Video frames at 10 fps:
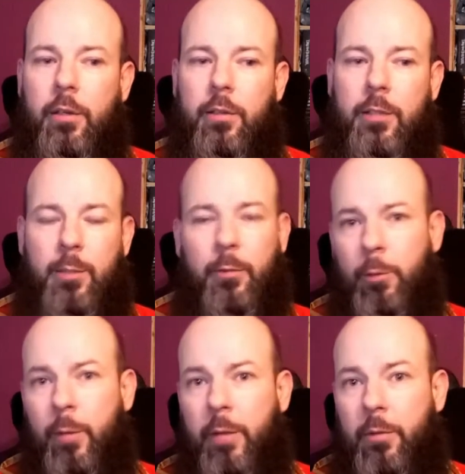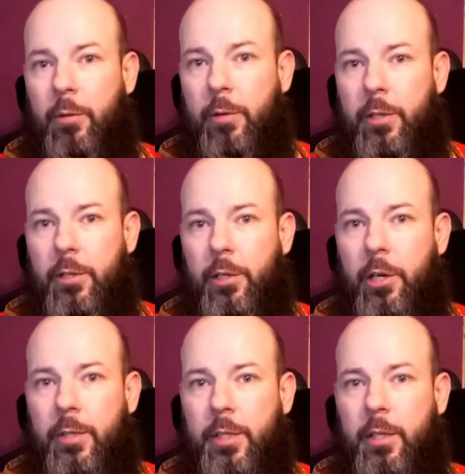some of whom have their own
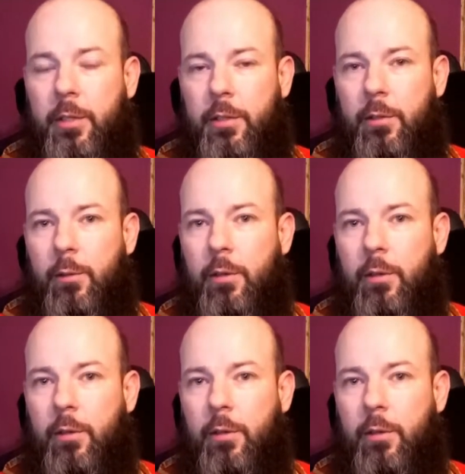insecurities,